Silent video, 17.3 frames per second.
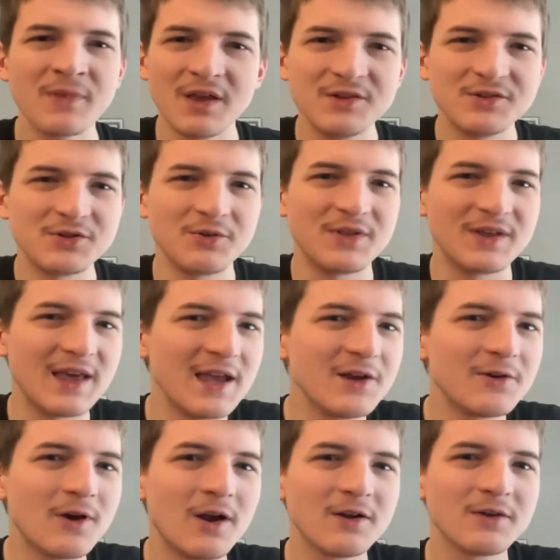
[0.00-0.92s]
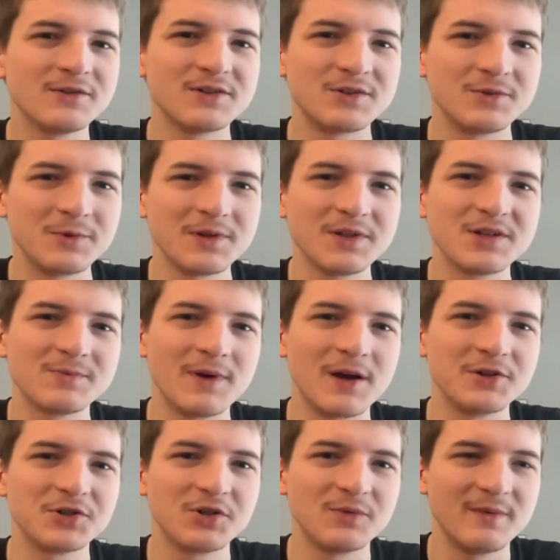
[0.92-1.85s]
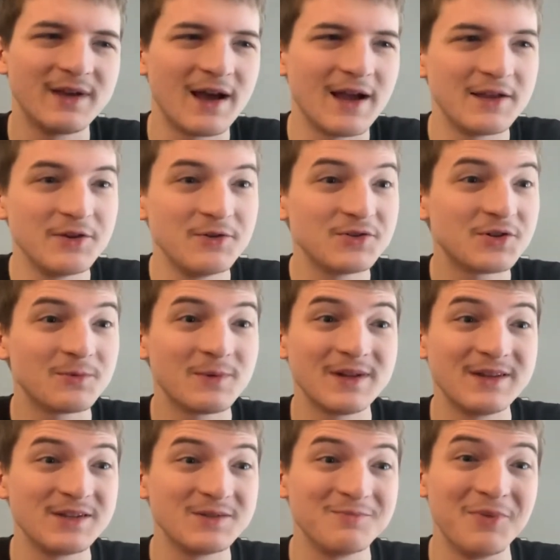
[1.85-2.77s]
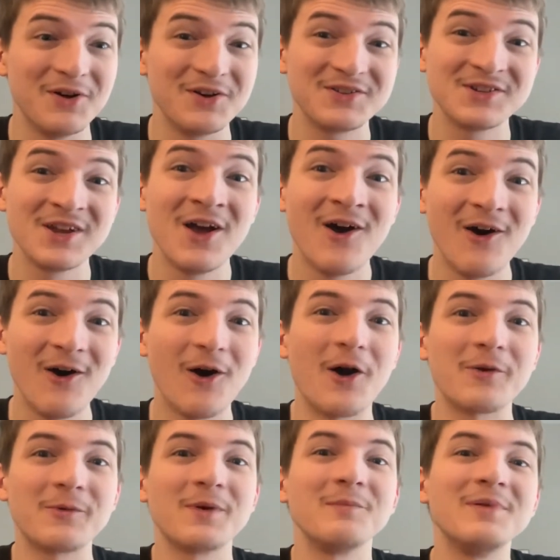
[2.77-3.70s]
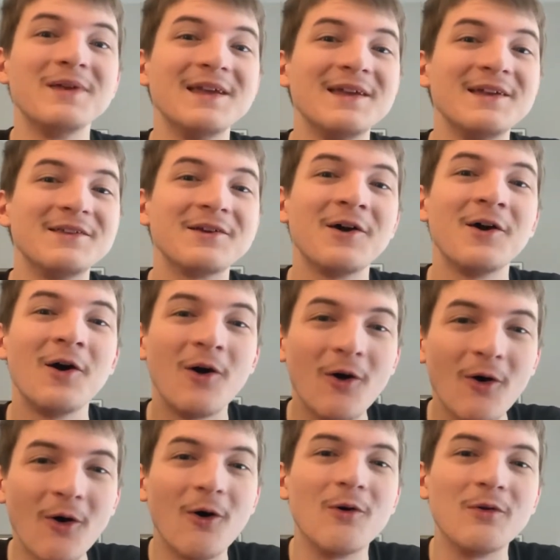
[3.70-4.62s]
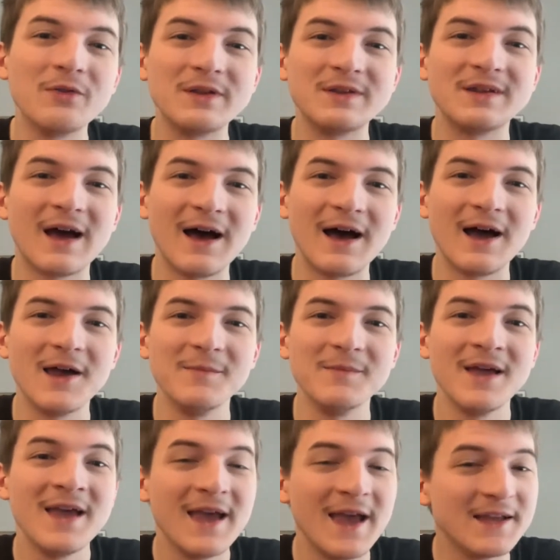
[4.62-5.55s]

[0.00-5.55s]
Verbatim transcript: So the Kane Chronicles is really special to me. I used to read these books on repeat all the time.